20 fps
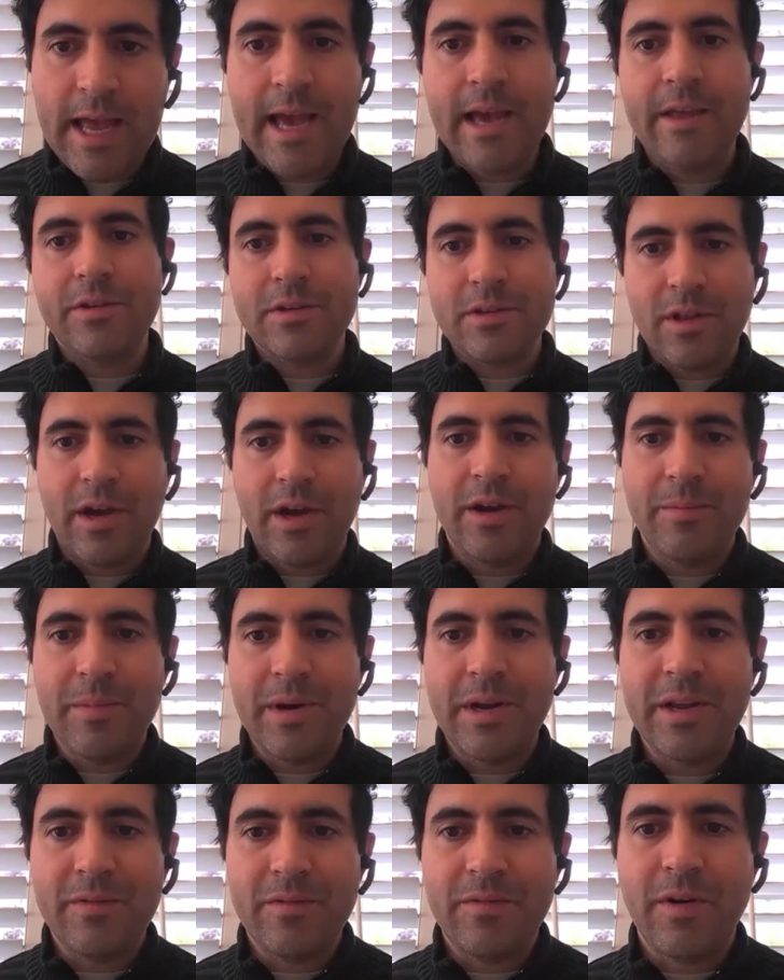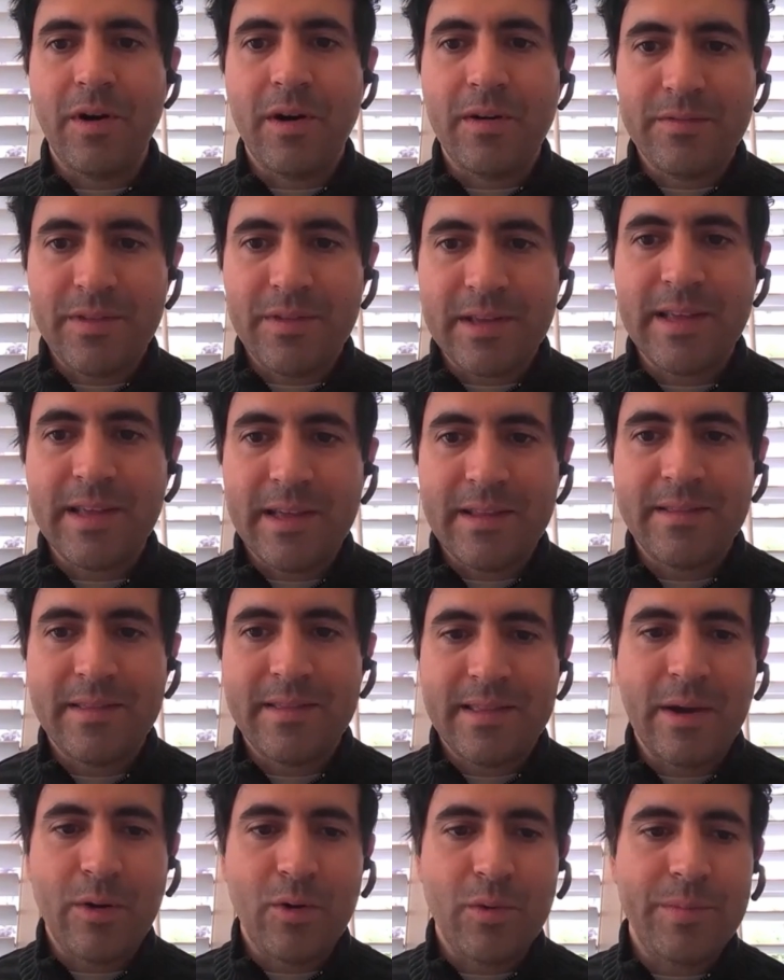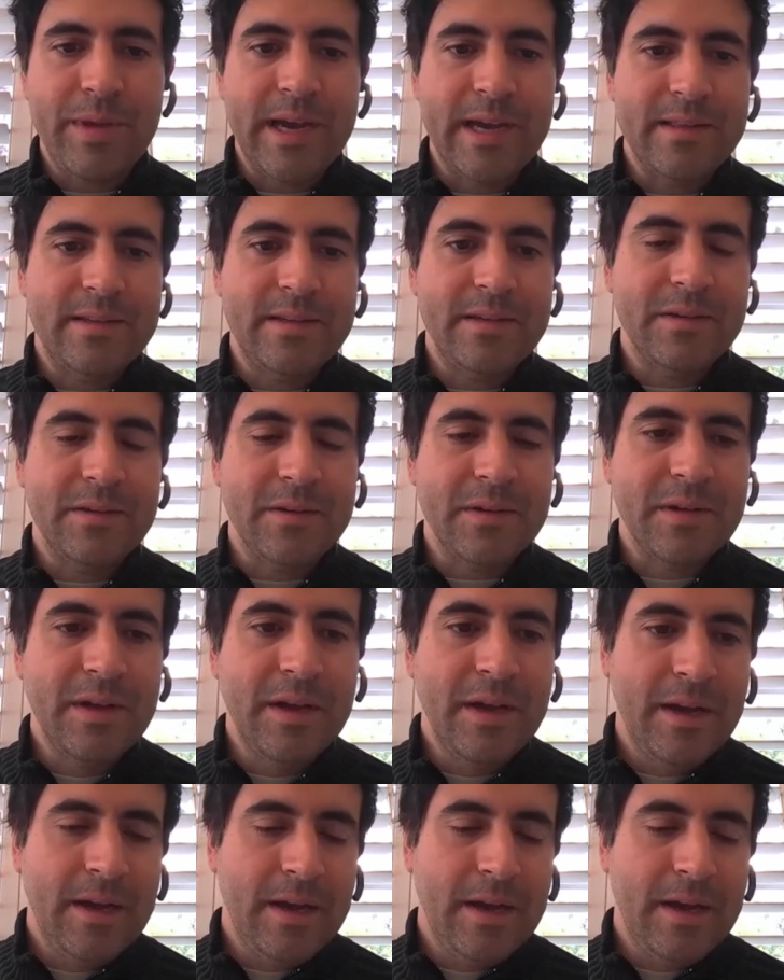and there's a lot of money involved. Like that would be ideal.